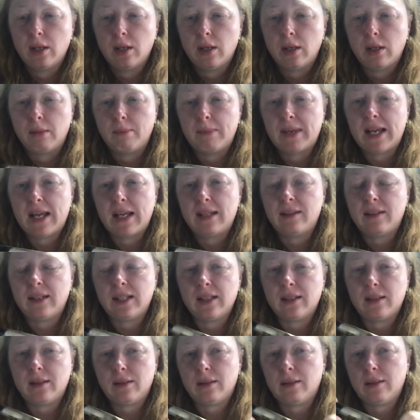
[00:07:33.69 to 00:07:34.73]
but I
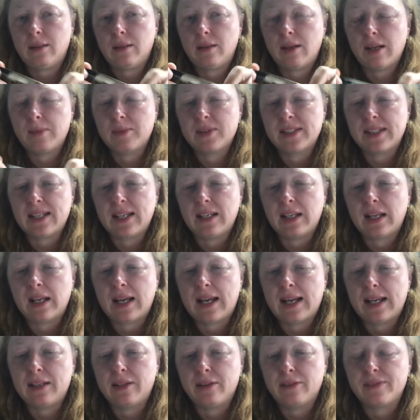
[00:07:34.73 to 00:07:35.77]
think almost any
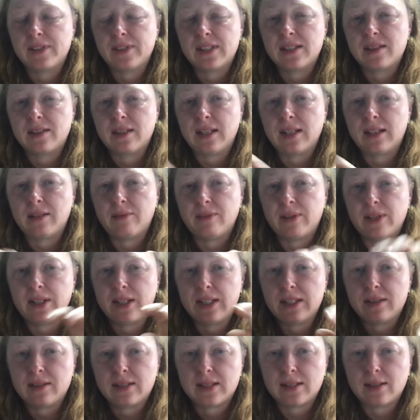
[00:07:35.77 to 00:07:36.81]
kind of stick where
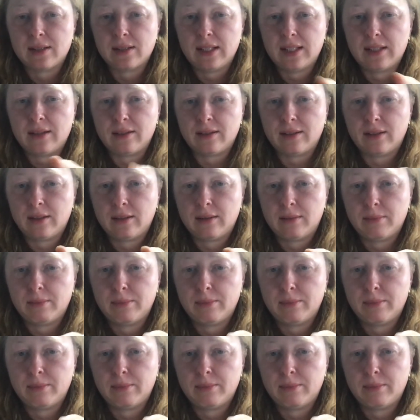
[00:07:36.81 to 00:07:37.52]
it's a little